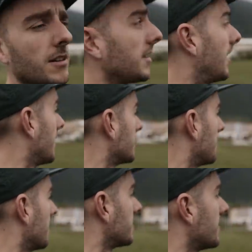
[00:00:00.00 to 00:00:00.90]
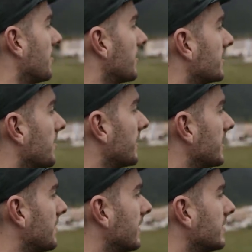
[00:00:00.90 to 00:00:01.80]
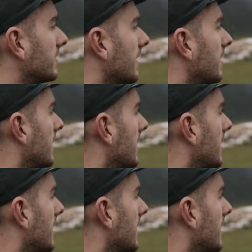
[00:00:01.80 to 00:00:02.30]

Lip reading: Looks like there's a bit of snow at the top of these mountains though.